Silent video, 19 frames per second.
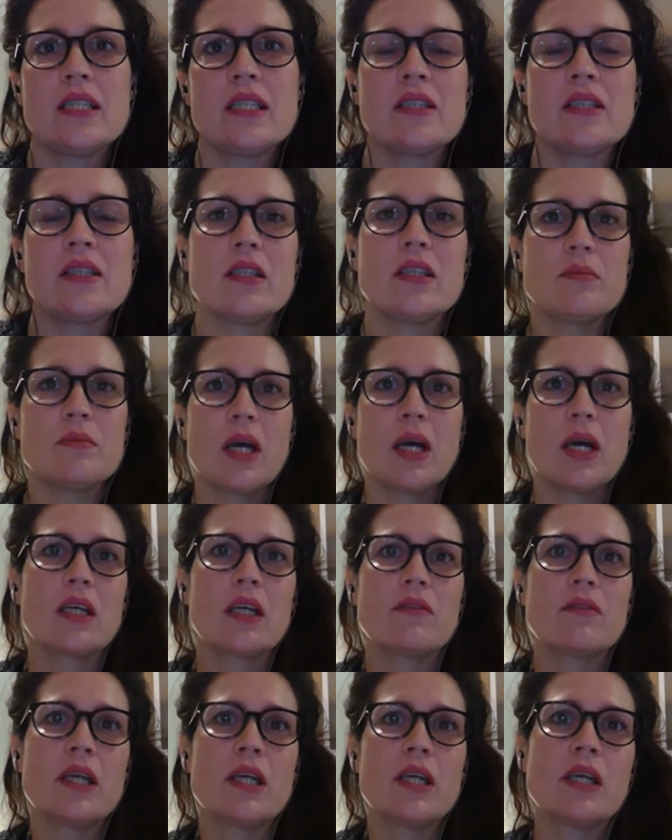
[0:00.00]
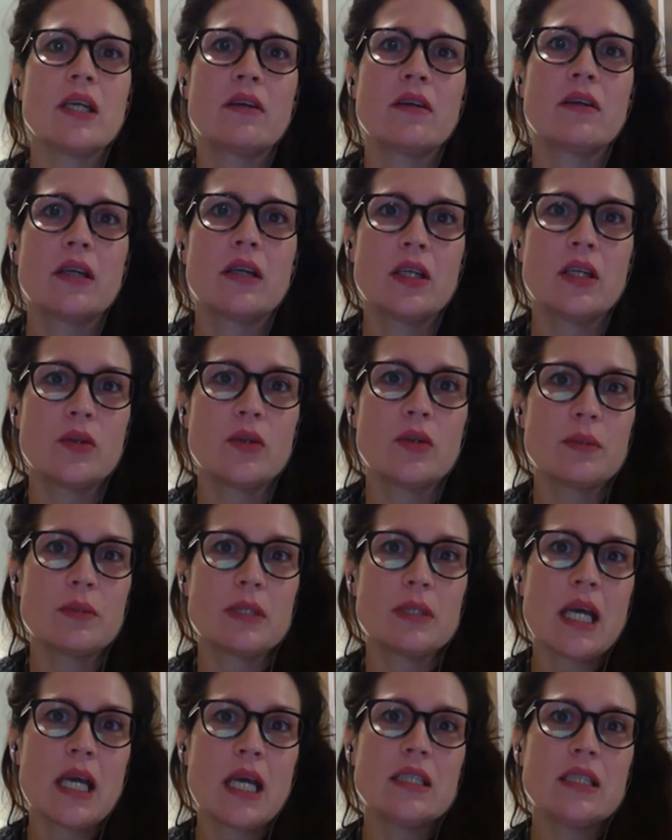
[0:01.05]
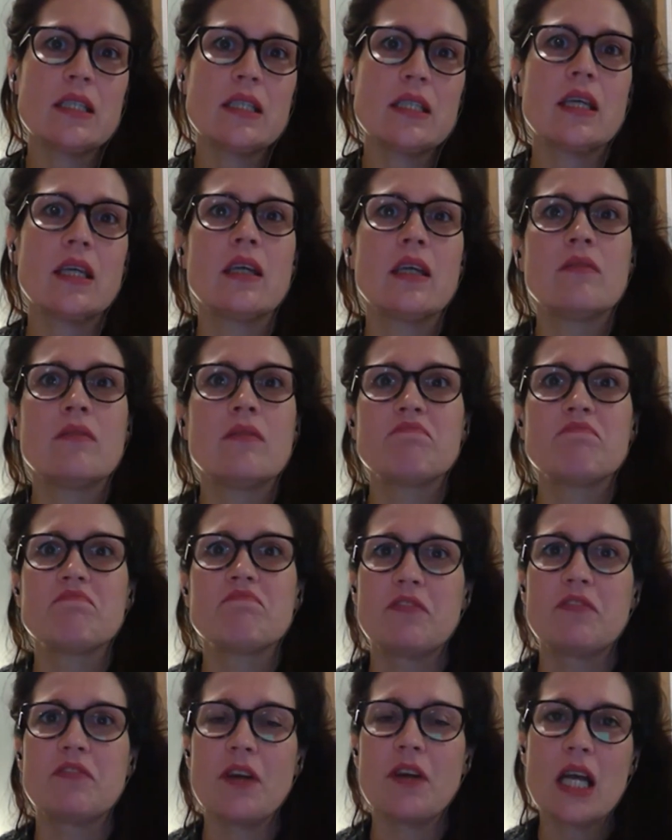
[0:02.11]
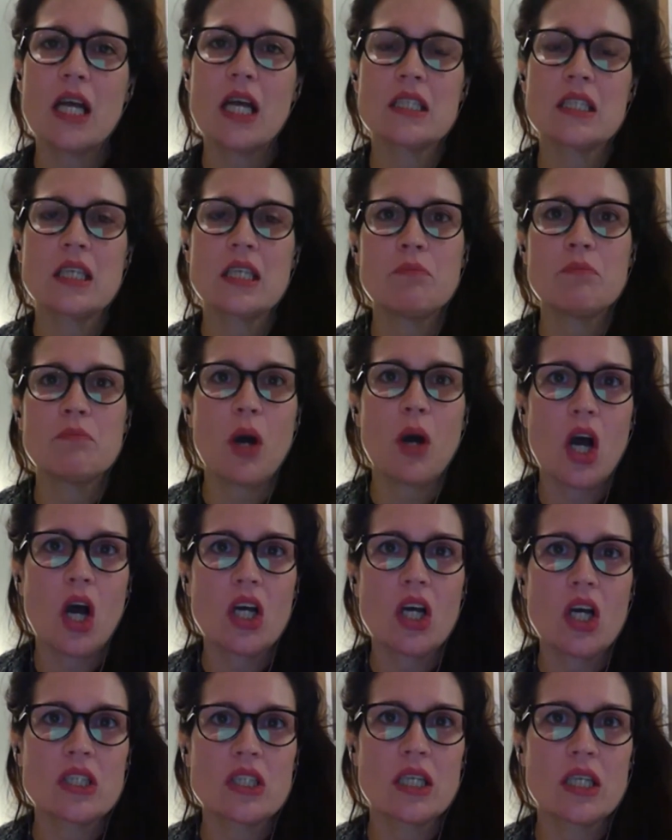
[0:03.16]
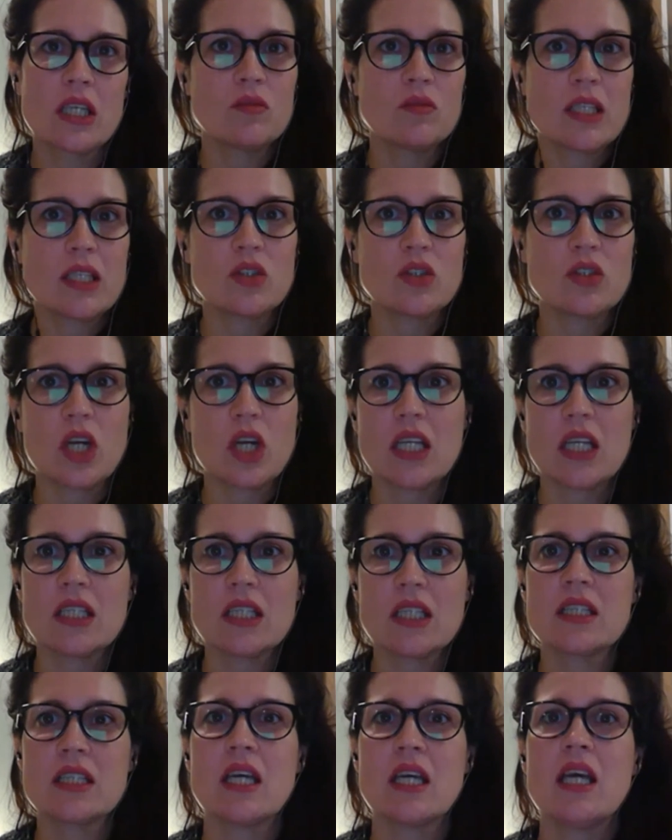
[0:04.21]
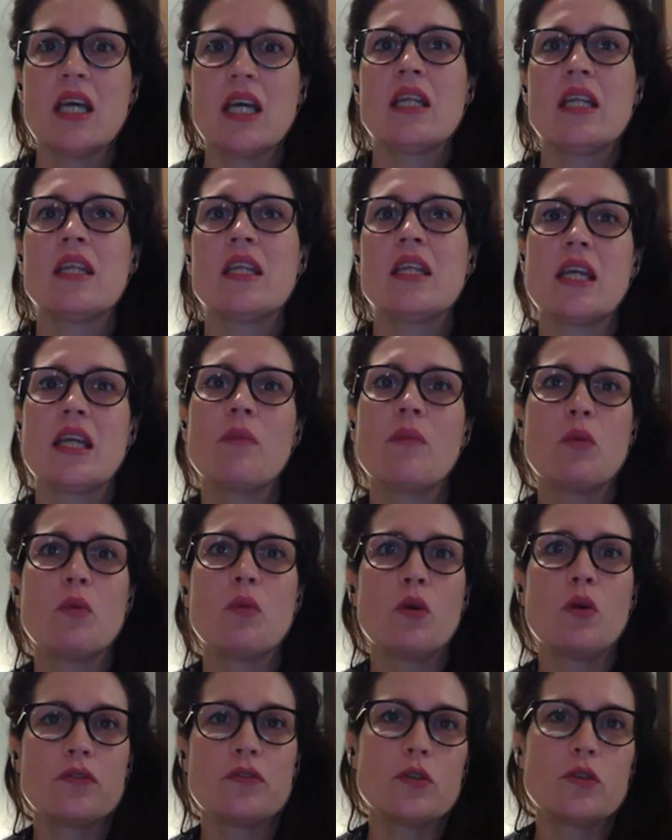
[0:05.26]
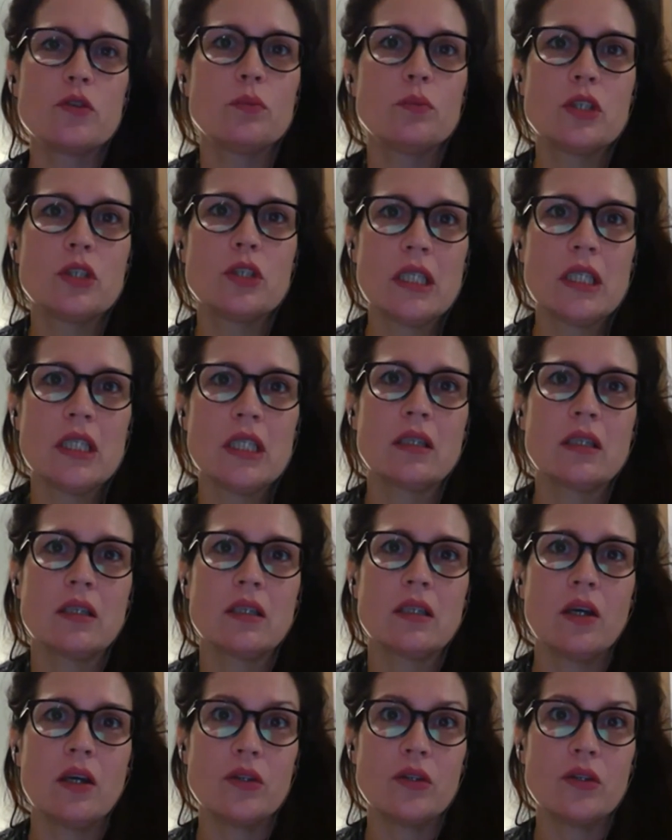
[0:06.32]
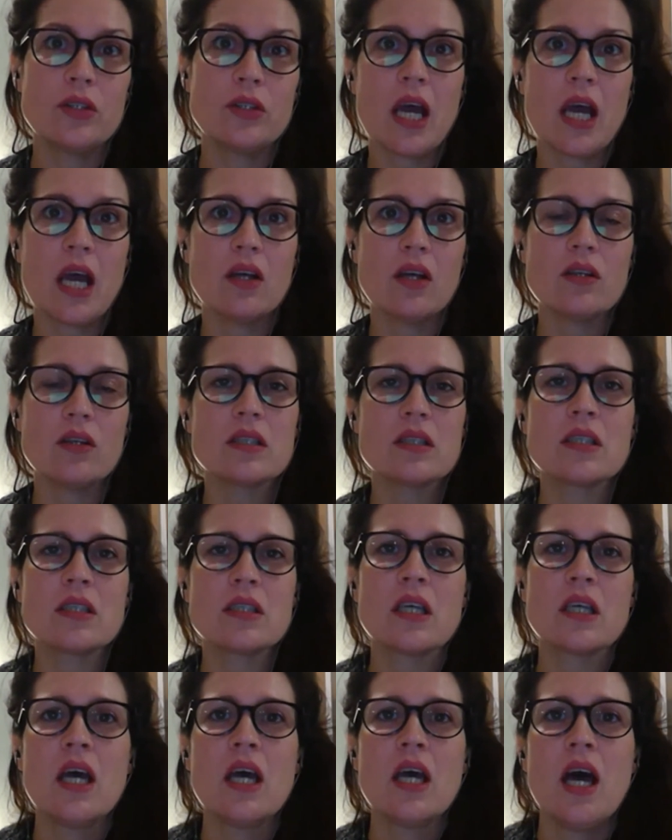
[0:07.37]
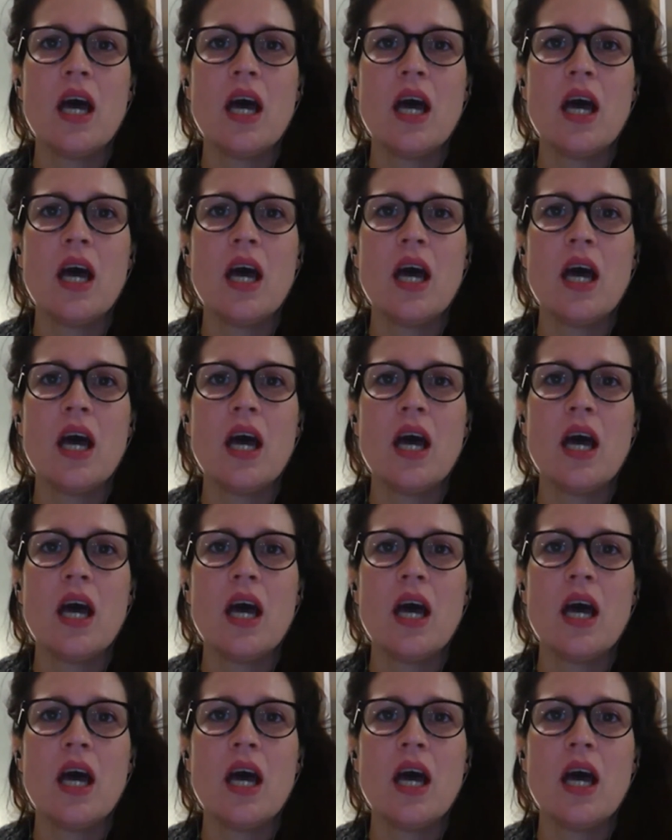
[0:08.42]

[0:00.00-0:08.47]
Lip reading: I started my career in hospitality, first in bars and restaurants. Then I moved to boutique hotels.